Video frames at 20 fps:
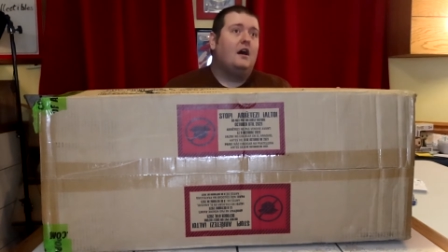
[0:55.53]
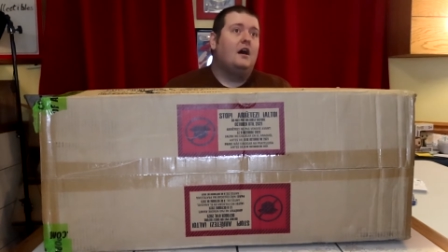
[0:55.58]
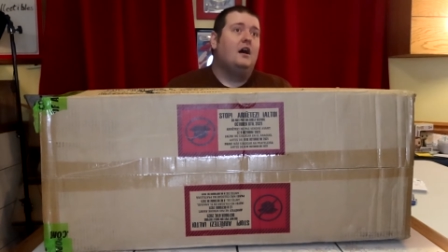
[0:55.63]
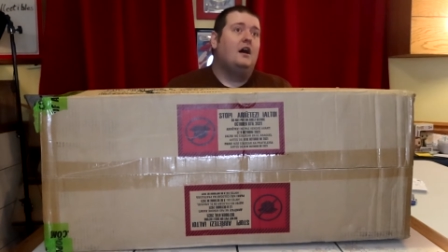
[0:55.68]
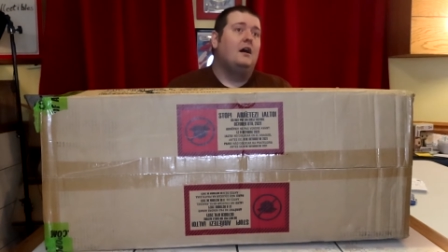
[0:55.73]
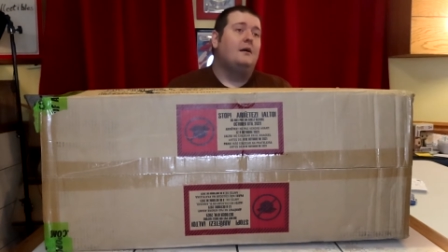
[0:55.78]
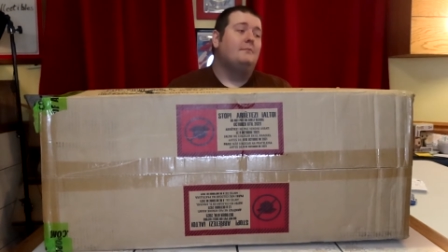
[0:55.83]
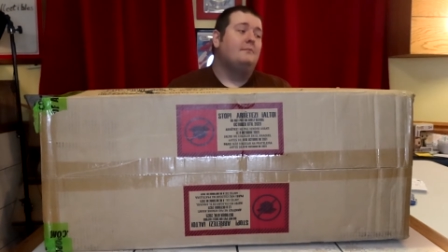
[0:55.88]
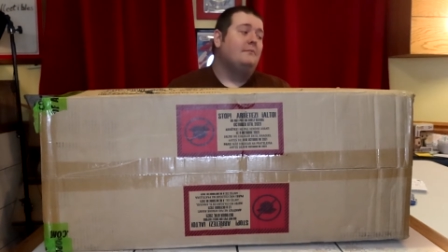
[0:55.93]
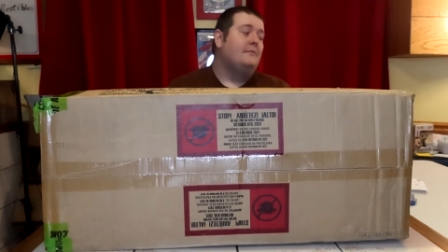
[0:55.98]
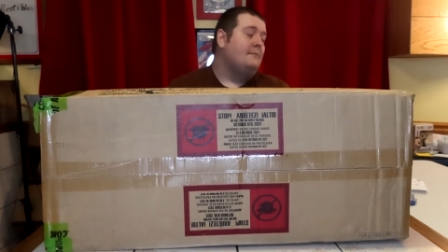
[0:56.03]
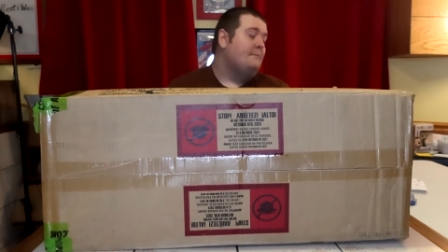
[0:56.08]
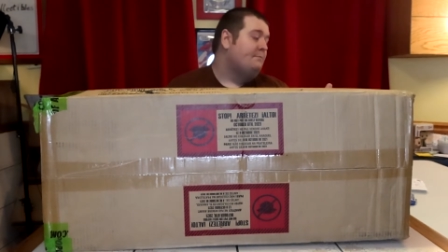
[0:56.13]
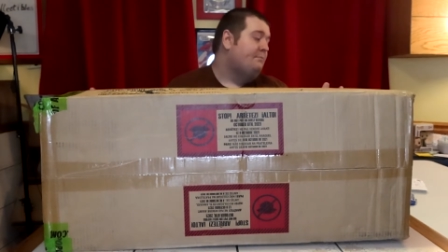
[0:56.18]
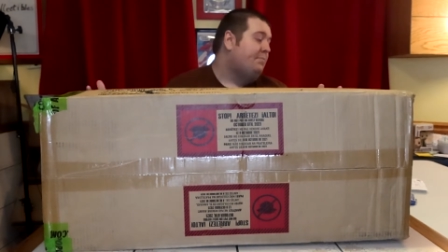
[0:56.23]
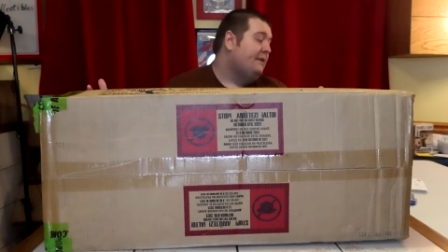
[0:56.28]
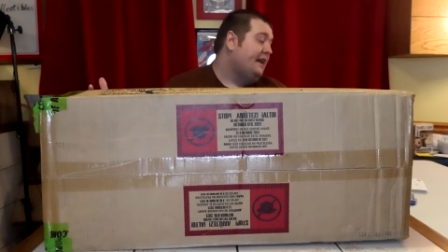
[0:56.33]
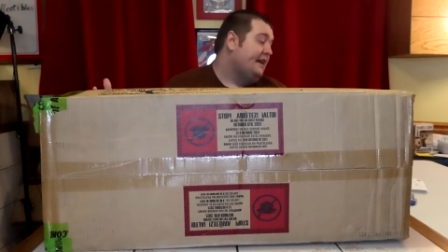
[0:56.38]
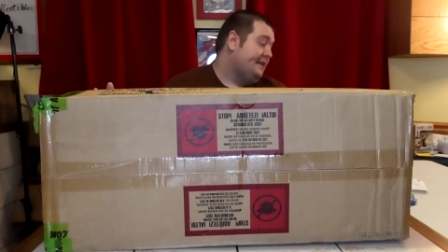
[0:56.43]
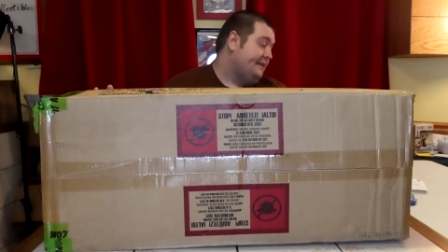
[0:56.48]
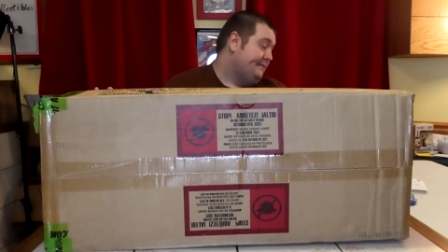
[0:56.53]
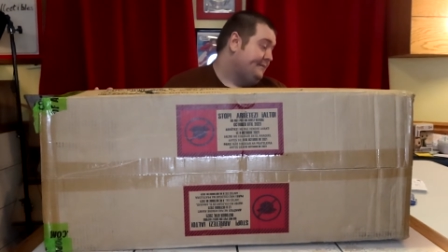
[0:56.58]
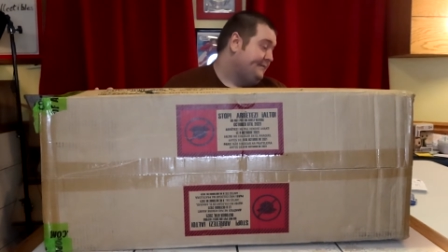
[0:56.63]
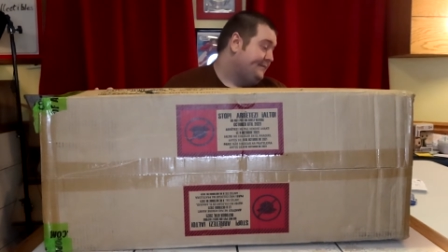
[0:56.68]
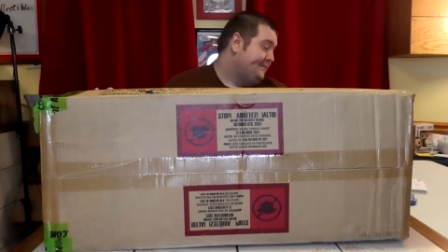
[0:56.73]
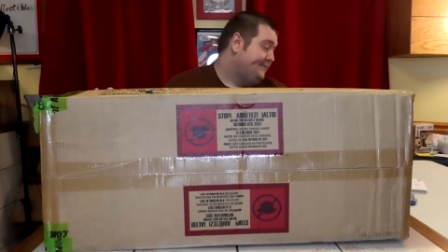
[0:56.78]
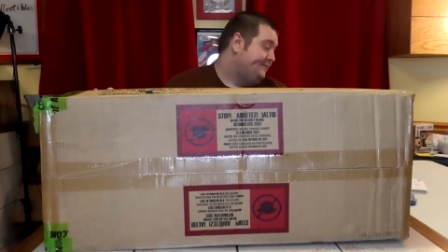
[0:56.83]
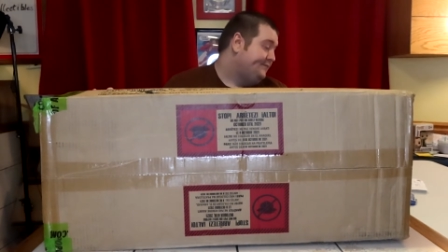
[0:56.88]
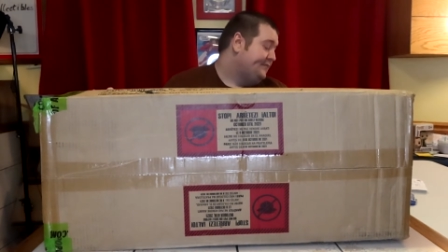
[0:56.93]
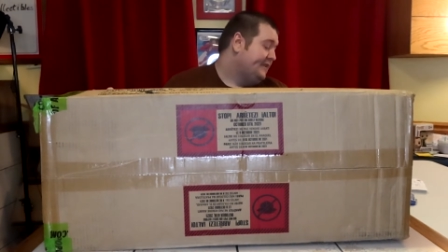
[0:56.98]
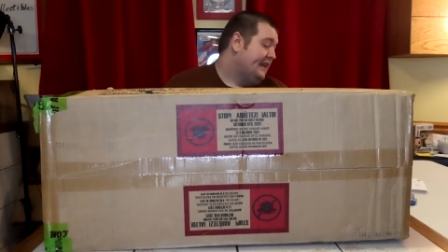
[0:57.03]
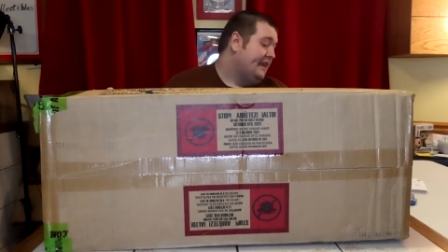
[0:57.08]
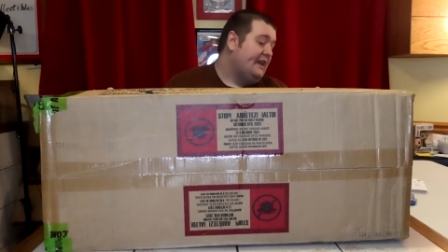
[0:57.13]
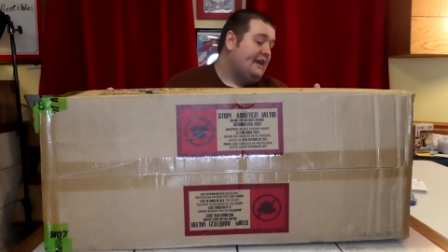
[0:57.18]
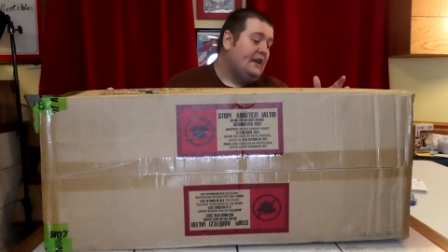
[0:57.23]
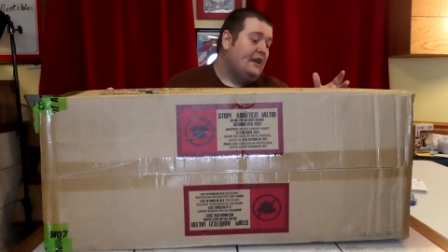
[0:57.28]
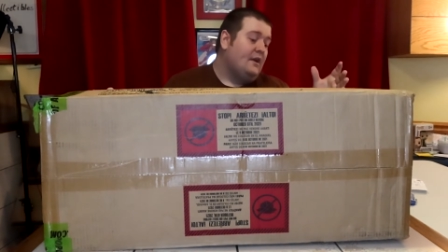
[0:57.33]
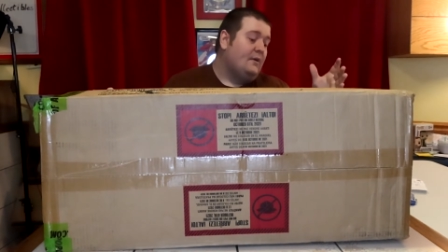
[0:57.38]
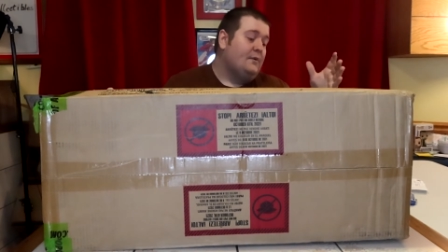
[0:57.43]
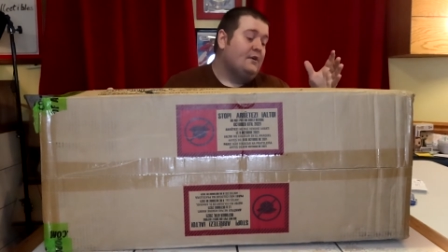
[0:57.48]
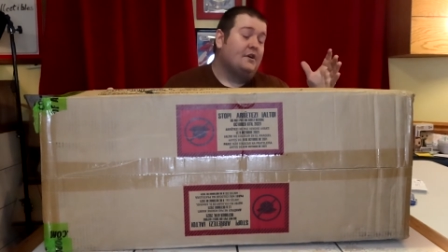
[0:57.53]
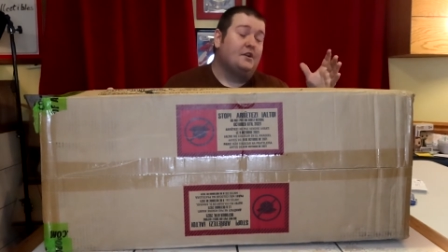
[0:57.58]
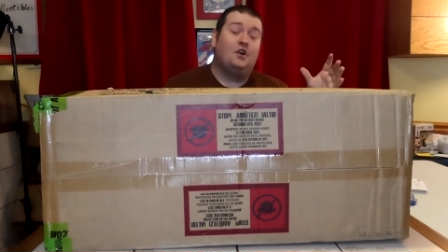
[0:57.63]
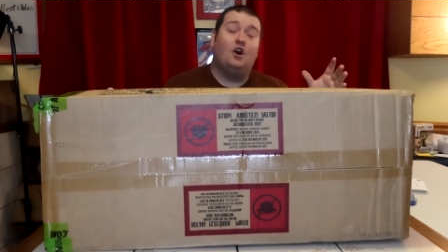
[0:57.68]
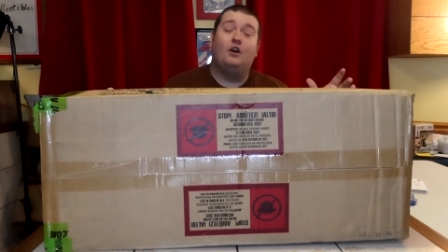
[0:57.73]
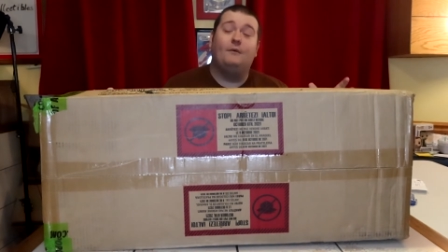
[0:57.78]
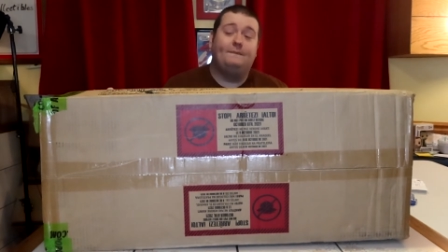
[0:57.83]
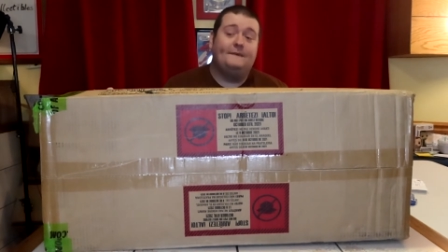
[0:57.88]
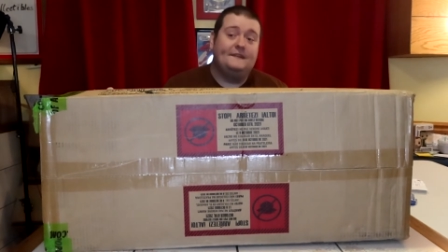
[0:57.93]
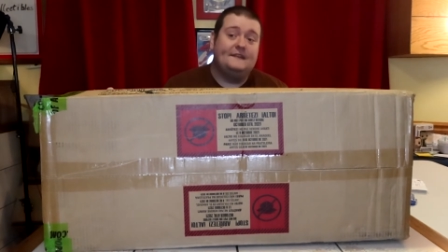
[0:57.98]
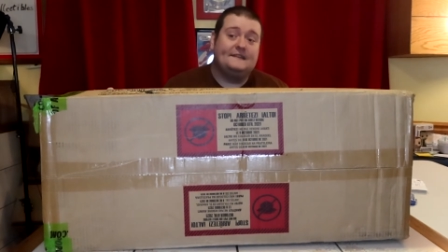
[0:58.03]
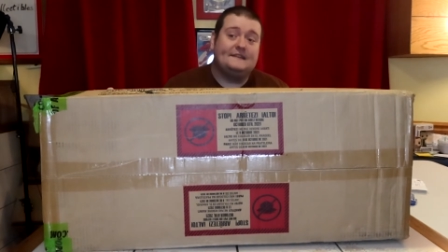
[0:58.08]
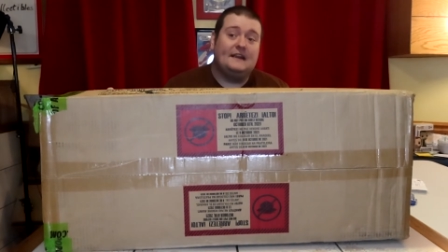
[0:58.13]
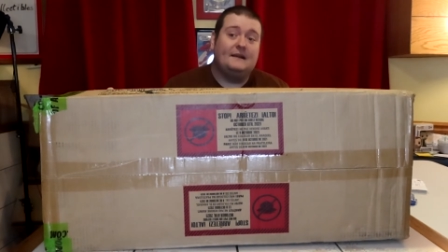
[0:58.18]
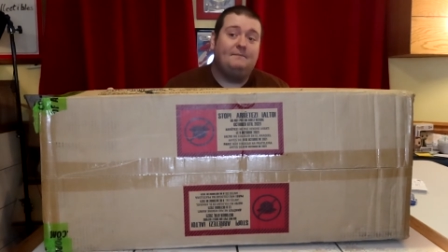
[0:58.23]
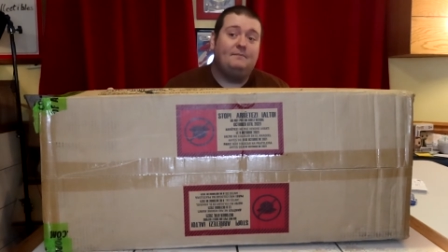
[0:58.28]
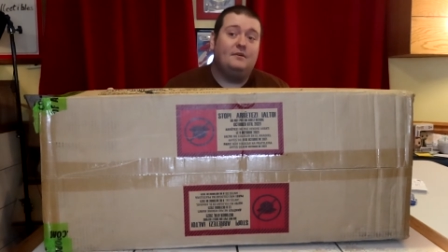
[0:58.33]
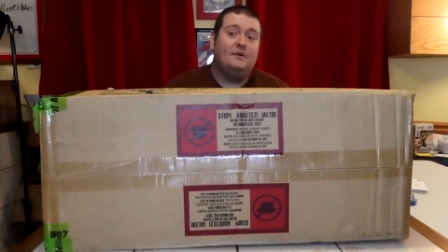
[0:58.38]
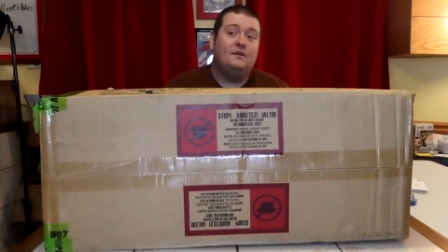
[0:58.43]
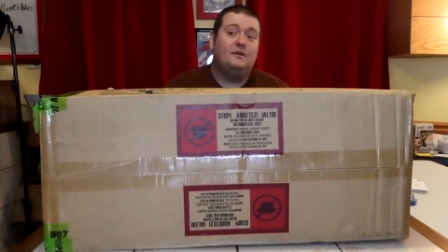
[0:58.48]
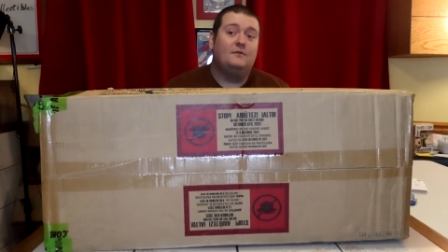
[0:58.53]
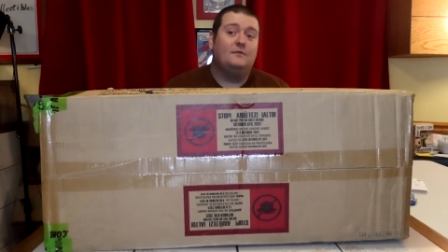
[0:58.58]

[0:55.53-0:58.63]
Um, but we're gonna open this up.